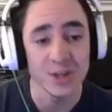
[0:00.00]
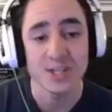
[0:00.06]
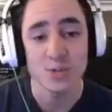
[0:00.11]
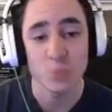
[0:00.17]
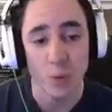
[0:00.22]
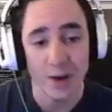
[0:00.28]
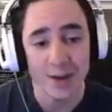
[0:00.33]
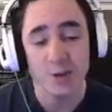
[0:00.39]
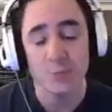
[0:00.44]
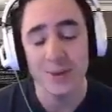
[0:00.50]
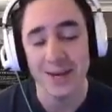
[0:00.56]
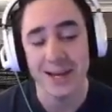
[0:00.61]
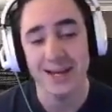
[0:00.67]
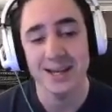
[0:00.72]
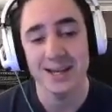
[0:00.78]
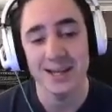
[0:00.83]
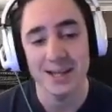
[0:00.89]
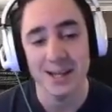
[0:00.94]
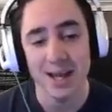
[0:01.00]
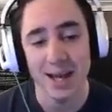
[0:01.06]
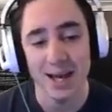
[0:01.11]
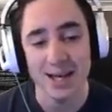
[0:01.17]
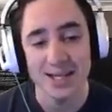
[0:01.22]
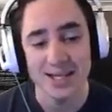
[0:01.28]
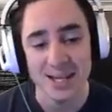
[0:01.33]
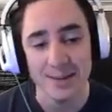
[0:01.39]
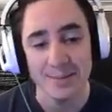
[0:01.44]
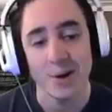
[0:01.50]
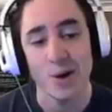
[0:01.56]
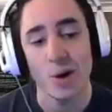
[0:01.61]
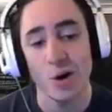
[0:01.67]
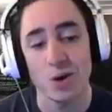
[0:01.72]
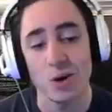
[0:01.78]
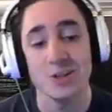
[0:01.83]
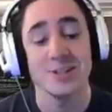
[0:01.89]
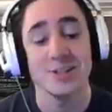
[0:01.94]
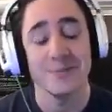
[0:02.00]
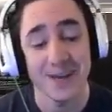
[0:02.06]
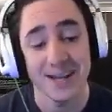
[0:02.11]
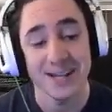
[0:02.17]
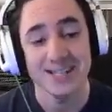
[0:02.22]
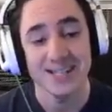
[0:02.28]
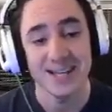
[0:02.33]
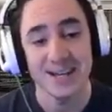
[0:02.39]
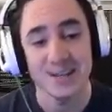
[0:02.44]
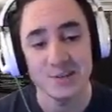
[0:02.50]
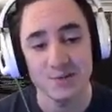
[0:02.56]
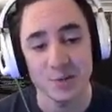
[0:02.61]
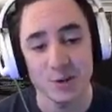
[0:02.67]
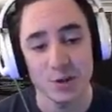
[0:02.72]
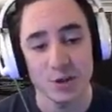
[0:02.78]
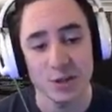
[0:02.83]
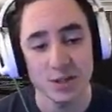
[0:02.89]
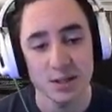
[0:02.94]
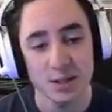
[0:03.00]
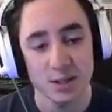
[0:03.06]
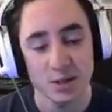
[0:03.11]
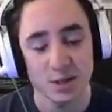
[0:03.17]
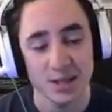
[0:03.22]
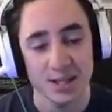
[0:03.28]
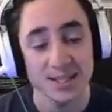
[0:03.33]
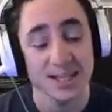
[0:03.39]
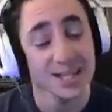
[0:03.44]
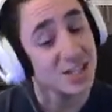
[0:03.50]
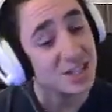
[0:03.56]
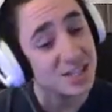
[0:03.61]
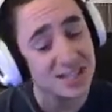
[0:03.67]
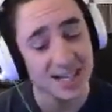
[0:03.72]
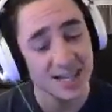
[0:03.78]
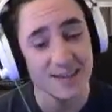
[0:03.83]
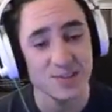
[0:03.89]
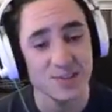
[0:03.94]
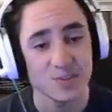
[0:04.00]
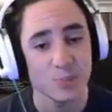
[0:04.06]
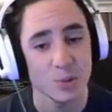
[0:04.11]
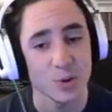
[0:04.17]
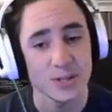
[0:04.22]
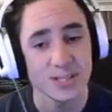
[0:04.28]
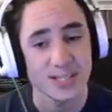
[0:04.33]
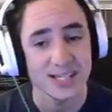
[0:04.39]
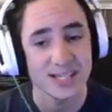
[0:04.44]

It's why you pick Dema on defenses for good things. He actually saves his poison.